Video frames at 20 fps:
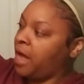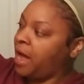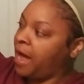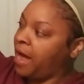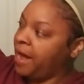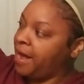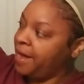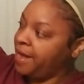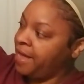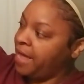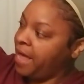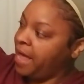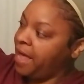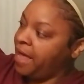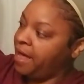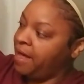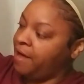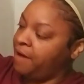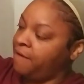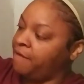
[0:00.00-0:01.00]
I
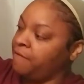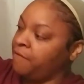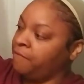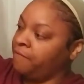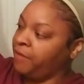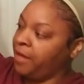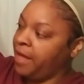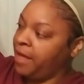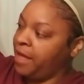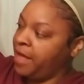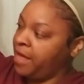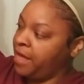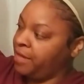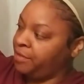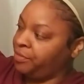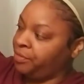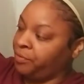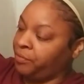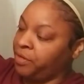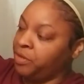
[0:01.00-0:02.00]
have
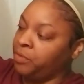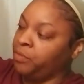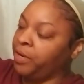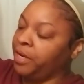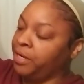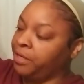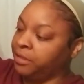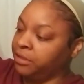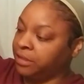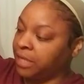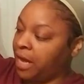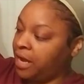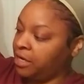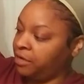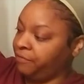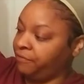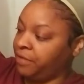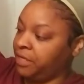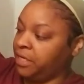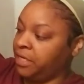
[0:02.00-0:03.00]
had 3 wears out
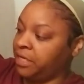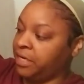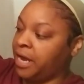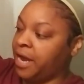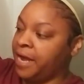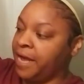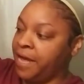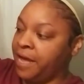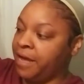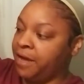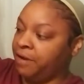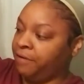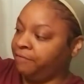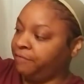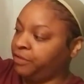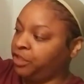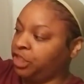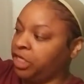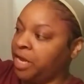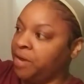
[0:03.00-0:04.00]
of it, and I have
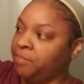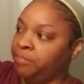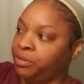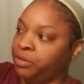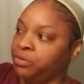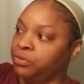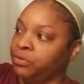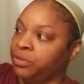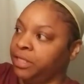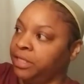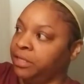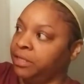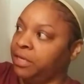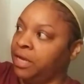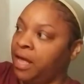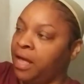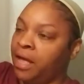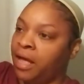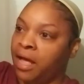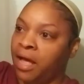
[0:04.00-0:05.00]
shampooed it
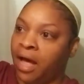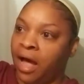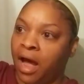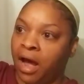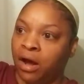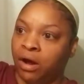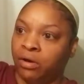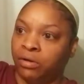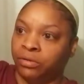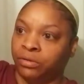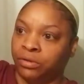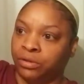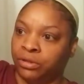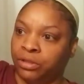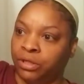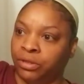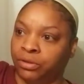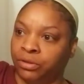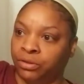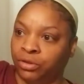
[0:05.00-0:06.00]
out
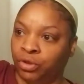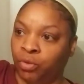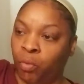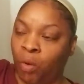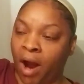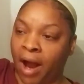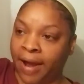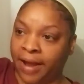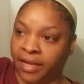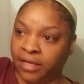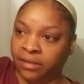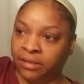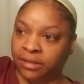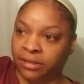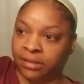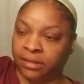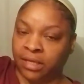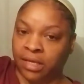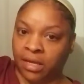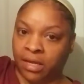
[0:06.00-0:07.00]

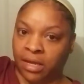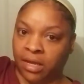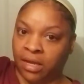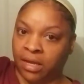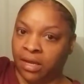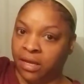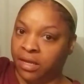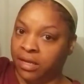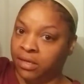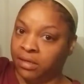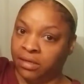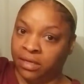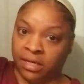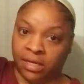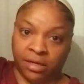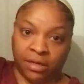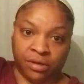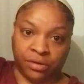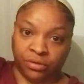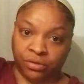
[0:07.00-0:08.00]
twice, and
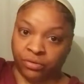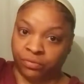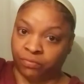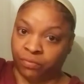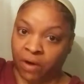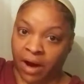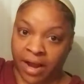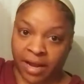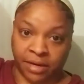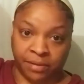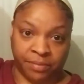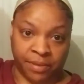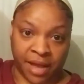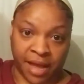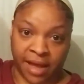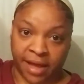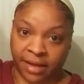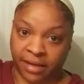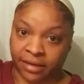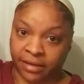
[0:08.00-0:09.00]
it goes right
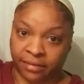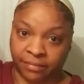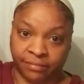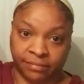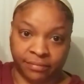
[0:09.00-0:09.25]
back